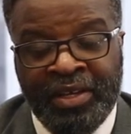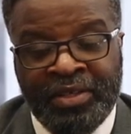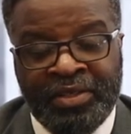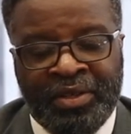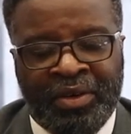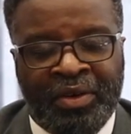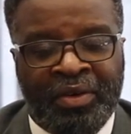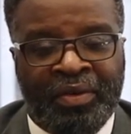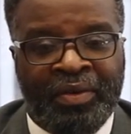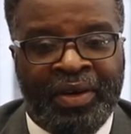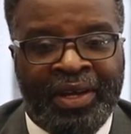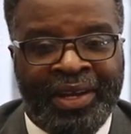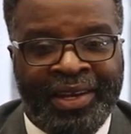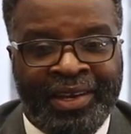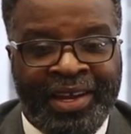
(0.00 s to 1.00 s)

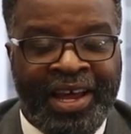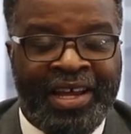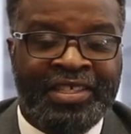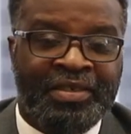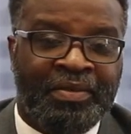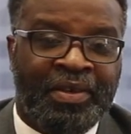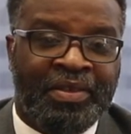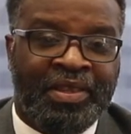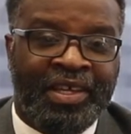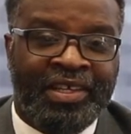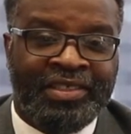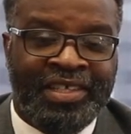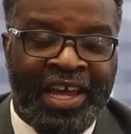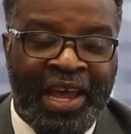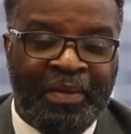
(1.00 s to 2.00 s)
So lots of good
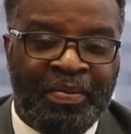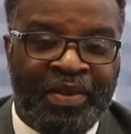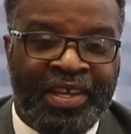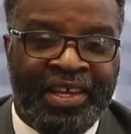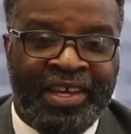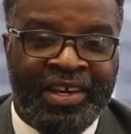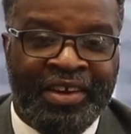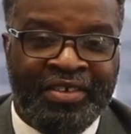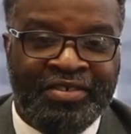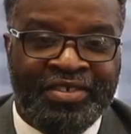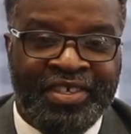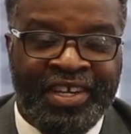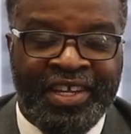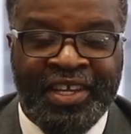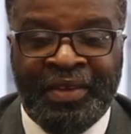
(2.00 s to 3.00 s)
things happening in our
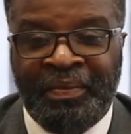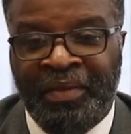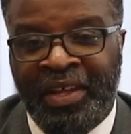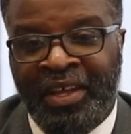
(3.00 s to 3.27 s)
city.